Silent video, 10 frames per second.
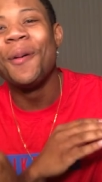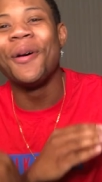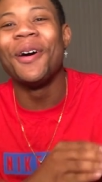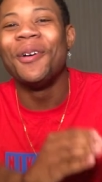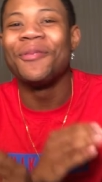
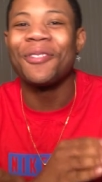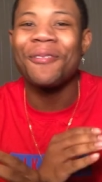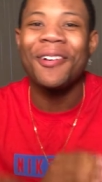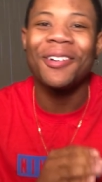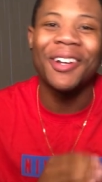Well, for
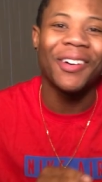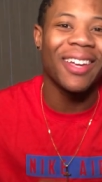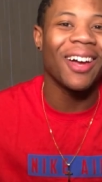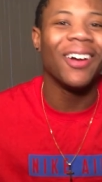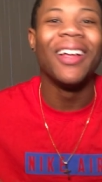real note,
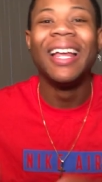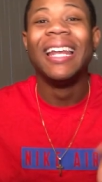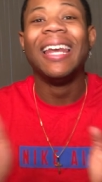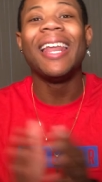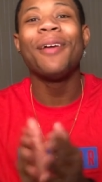y'all,
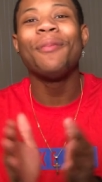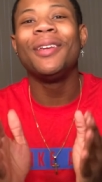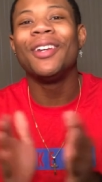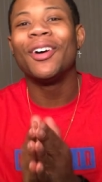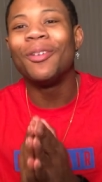let
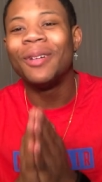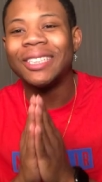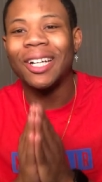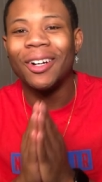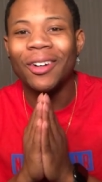me know what
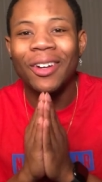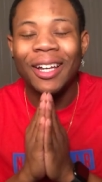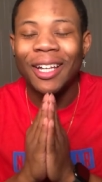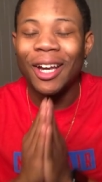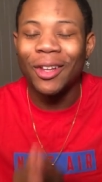y'all
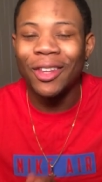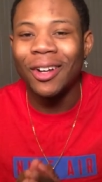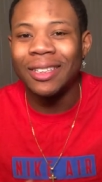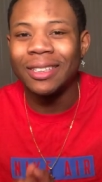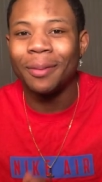y'all
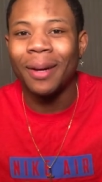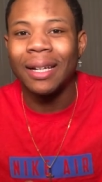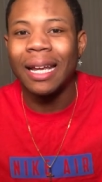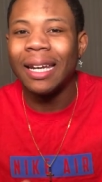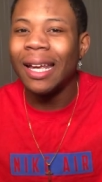thoughts is about
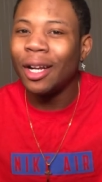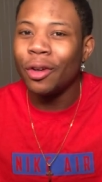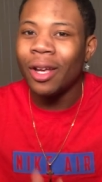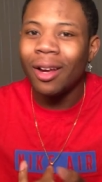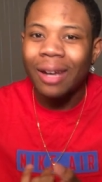that. Lady, do
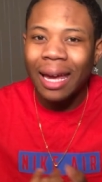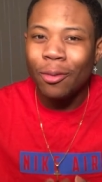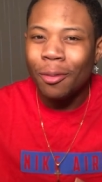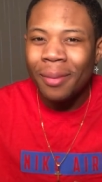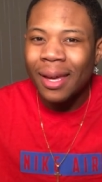y'all like
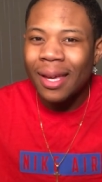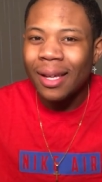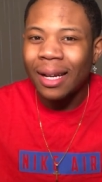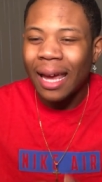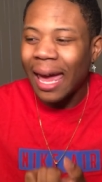when
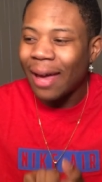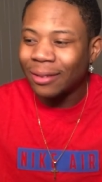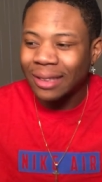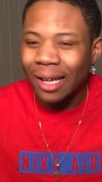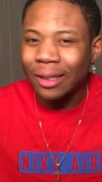men have
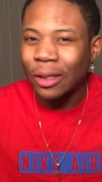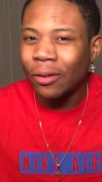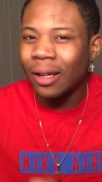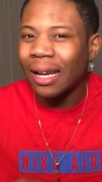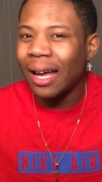socks
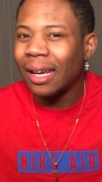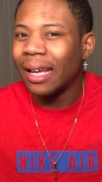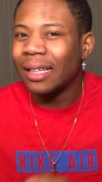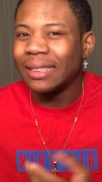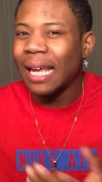on or not?
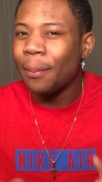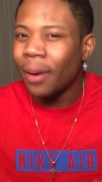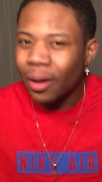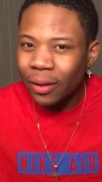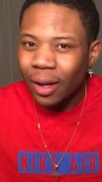Like, does that
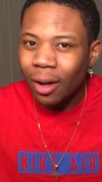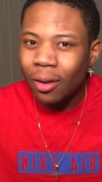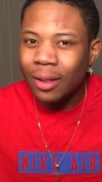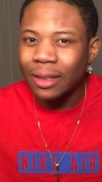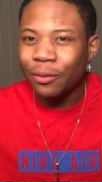bother
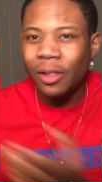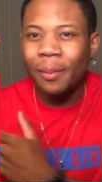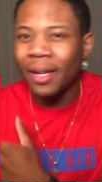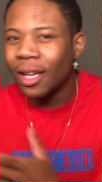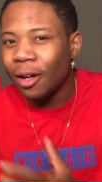y'all? Does it really
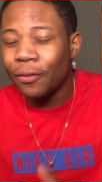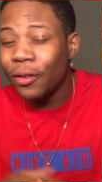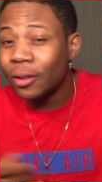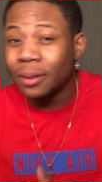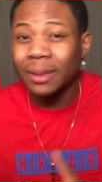make y'all
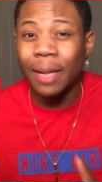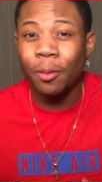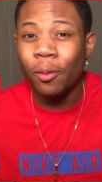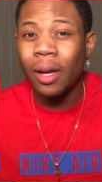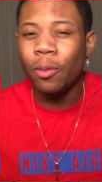feel some type
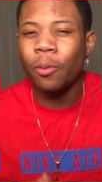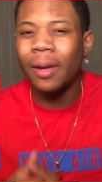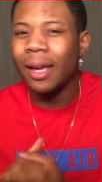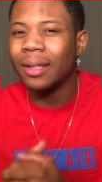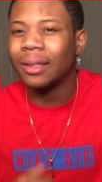of way when we
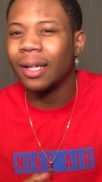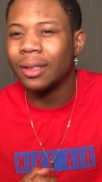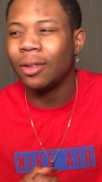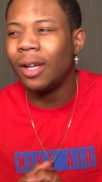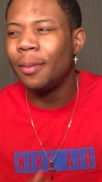have
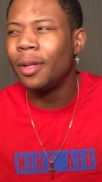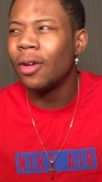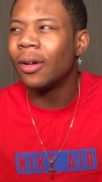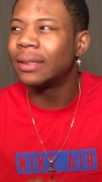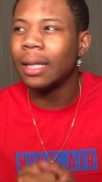socks on? Let me
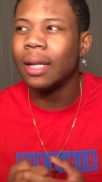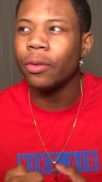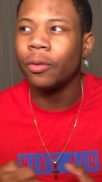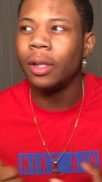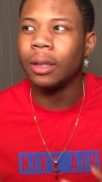know, because I
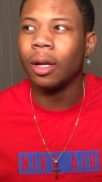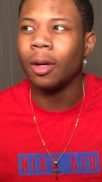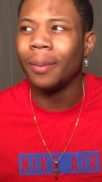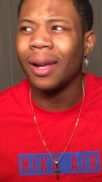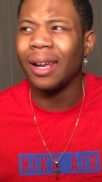never really thought
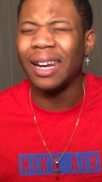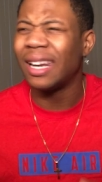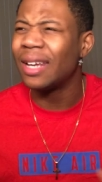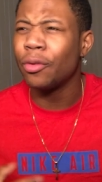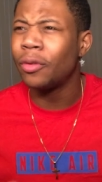about it, and I
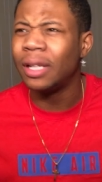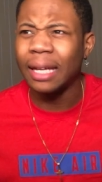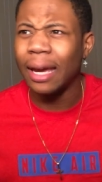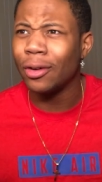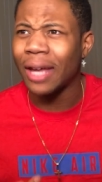never really
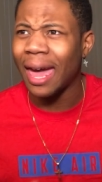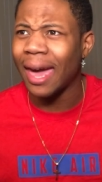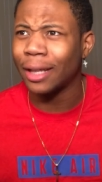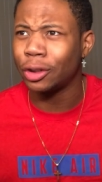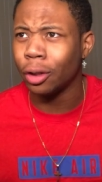cared to
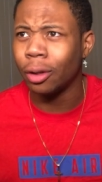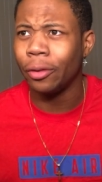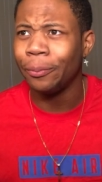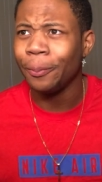ask y'all